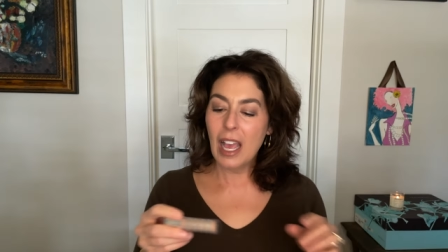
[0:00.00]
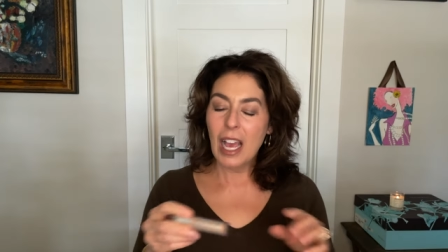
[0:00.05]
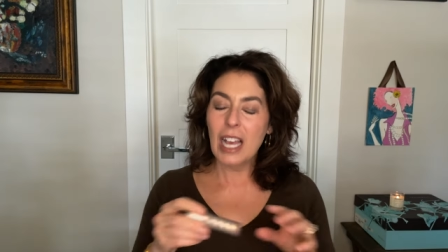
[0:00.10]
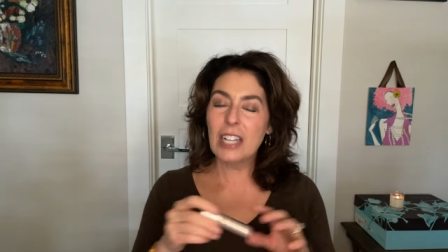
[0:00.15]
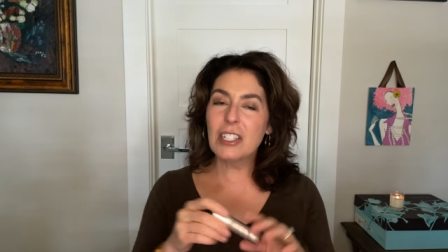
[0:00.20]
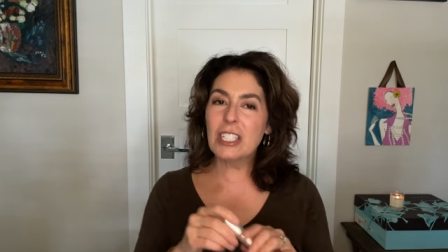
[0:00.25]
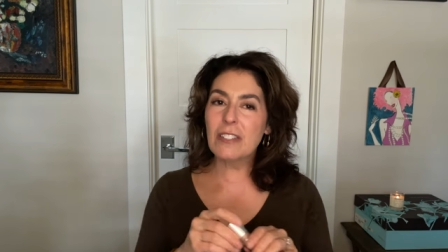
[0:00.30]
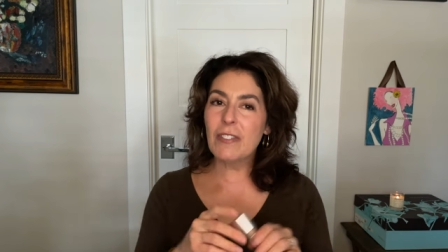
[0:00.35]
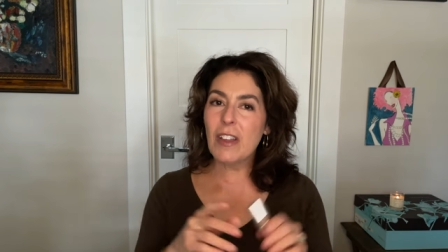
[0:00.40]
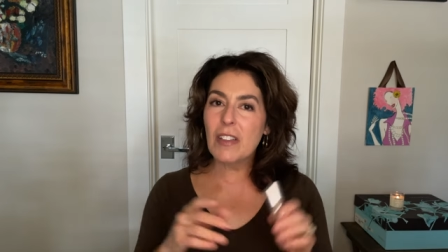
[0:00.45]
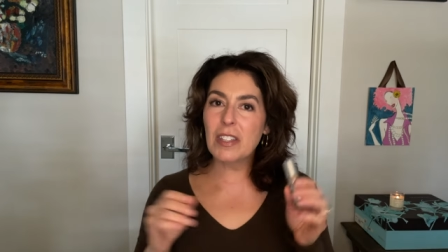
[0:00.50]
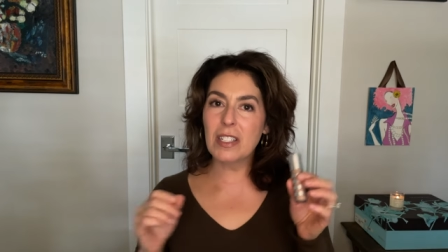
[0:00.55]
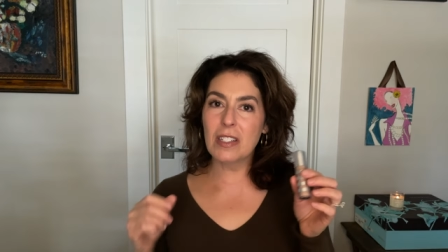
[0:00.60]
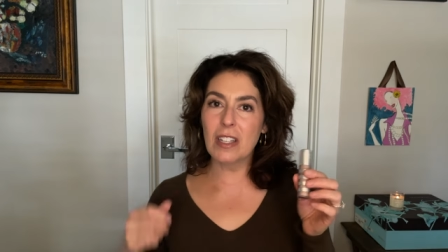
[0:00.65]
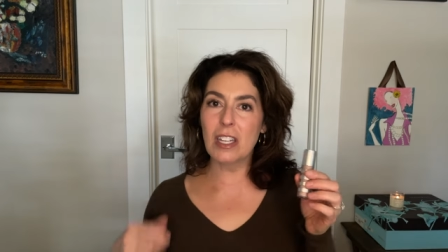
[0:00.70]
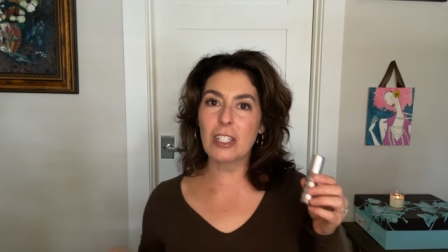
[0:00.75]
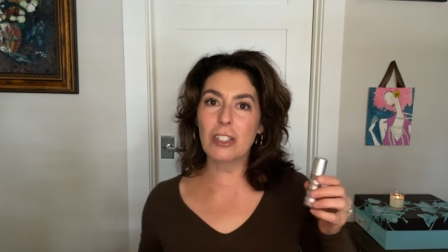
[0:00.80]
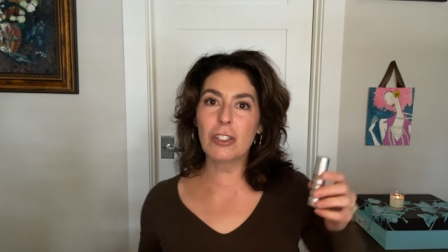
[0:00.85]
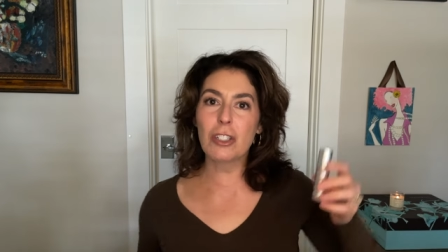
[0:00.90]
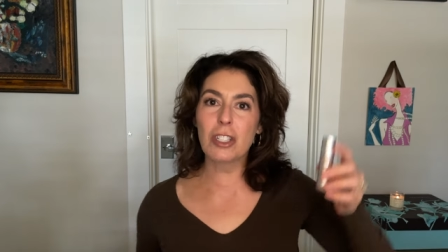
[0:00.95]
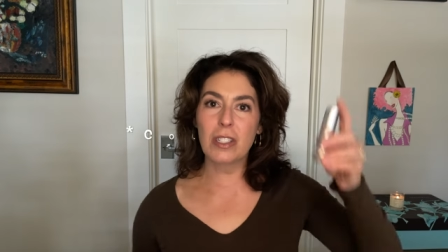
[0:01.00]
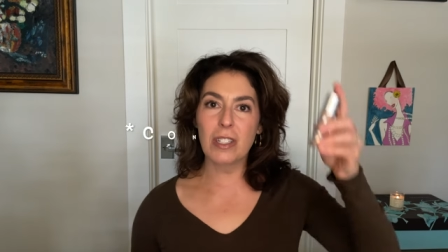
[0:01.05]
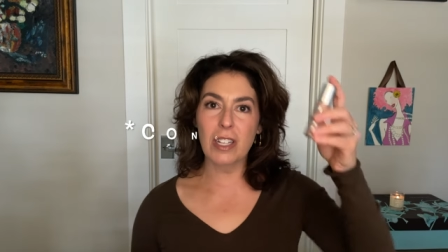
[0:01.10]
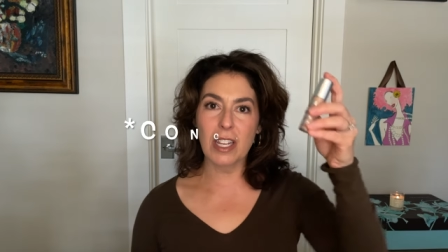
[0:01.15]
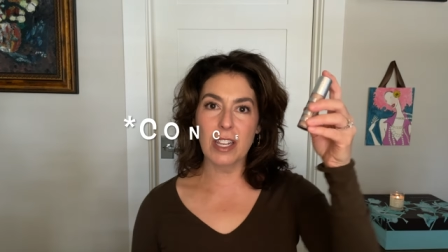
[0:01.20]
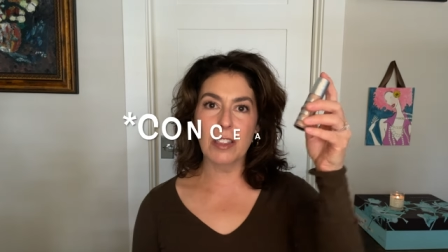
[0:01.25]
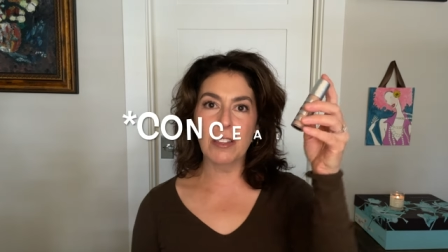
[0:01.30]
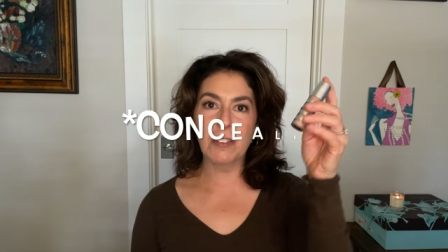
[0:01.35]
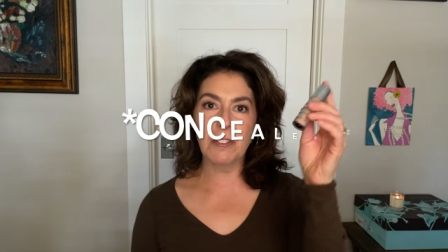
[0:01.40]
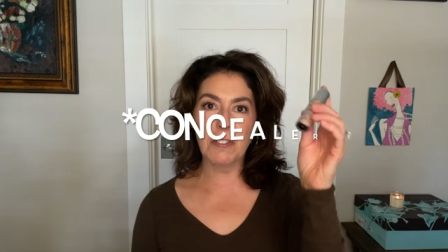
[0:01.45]
I just found this
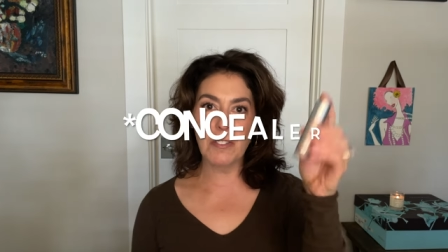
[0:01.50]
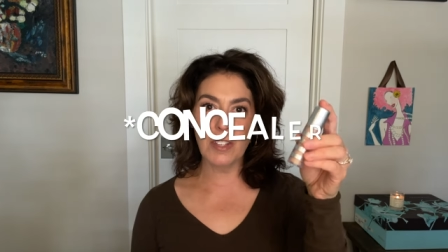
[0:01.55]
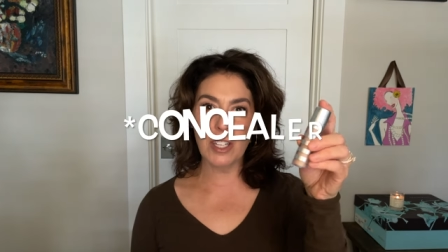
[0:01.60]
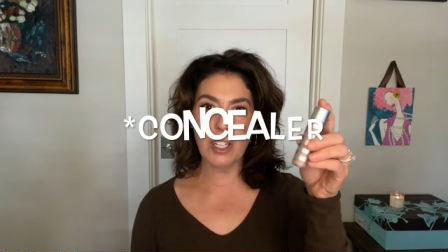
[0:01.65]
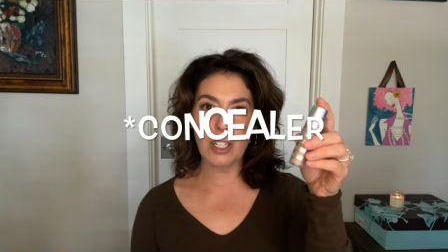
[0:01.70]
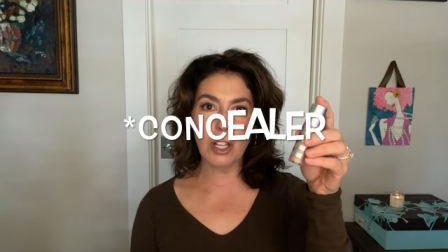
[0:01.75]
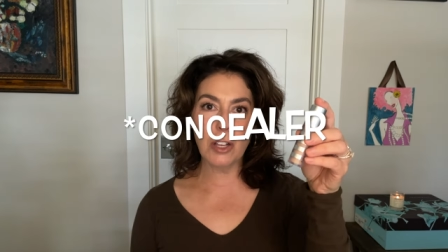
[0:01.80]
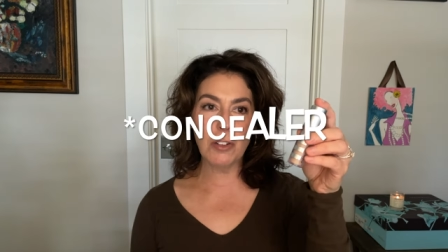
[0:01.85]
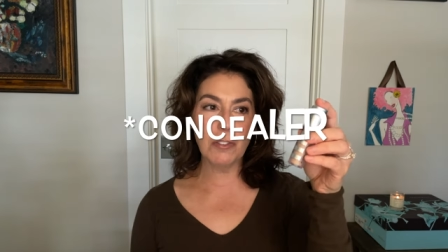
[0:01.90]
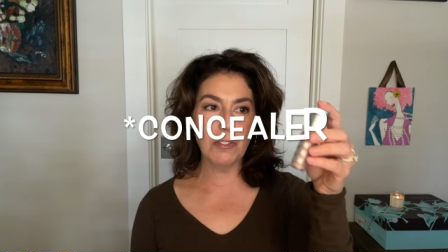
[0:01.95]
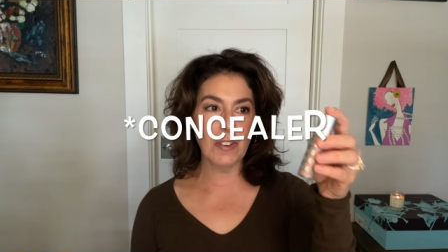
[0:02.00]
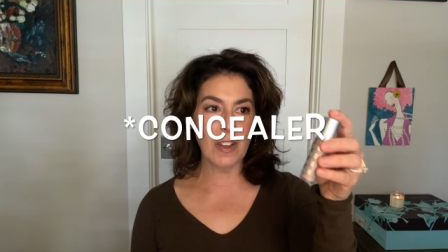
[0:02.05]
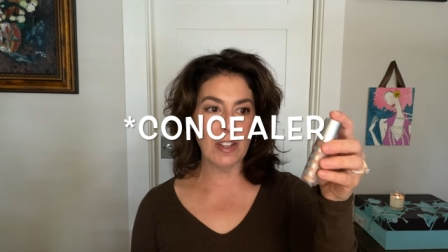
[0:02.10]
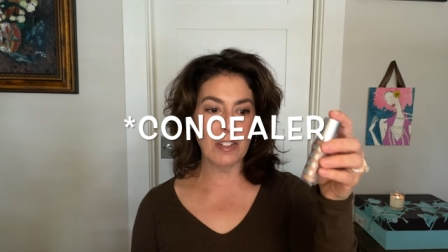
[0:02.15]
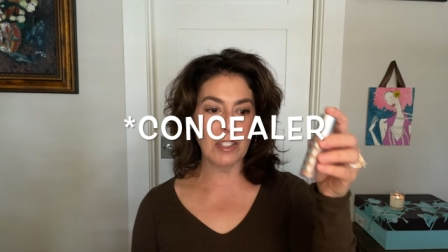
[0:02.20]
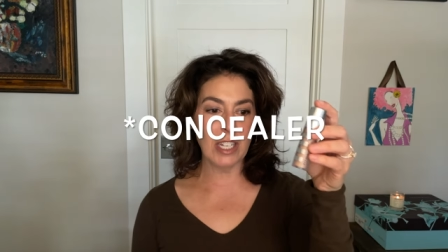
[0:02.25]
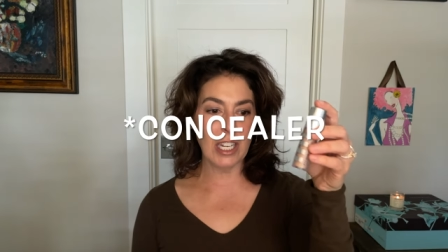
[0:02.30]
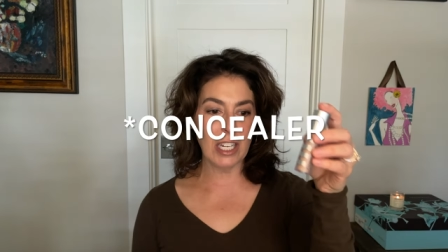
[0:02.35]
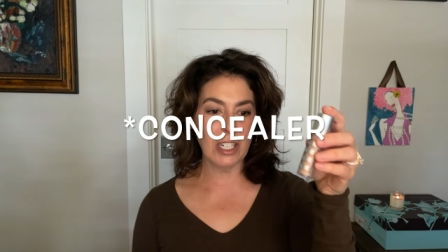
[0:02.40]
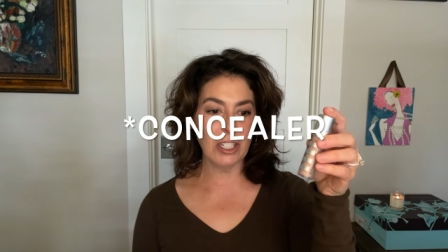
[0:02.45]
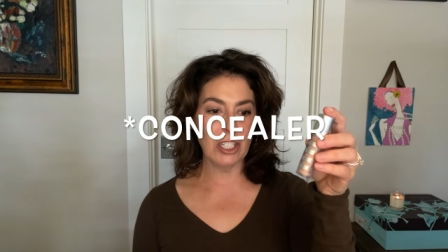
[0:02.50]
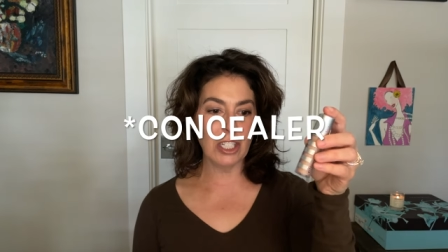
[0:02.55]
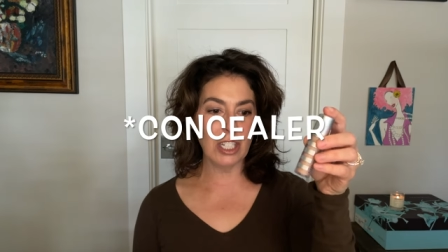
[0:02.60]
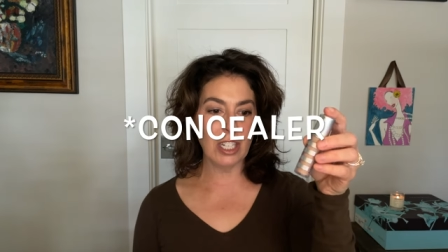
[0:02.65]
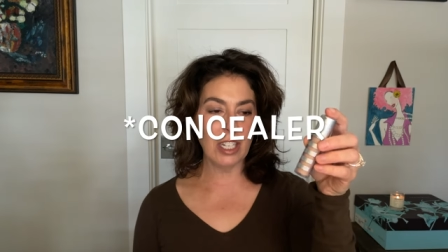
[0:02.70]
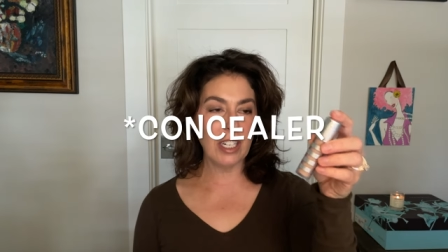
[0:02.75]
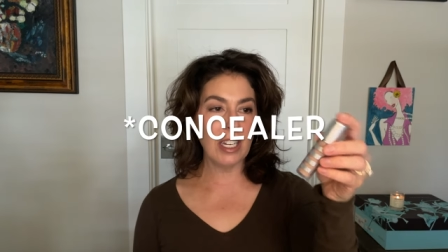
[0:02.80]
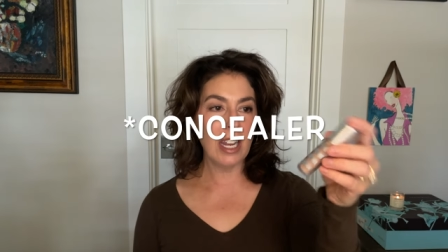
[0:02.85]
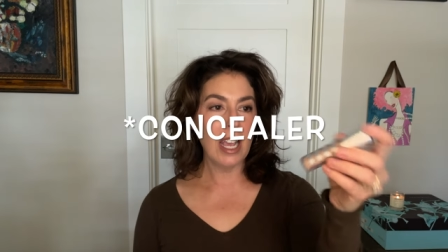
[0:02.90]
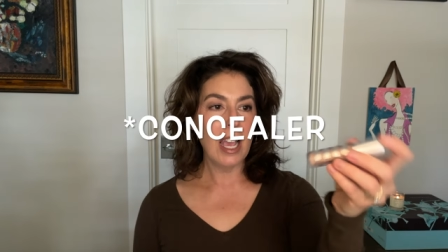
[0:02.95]
interesting. The Fitglow
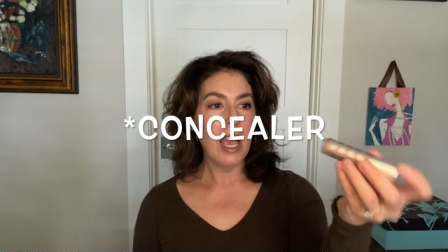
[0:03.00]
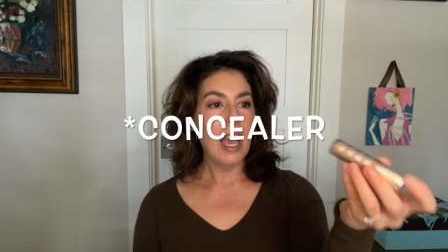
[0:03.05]
Foundation,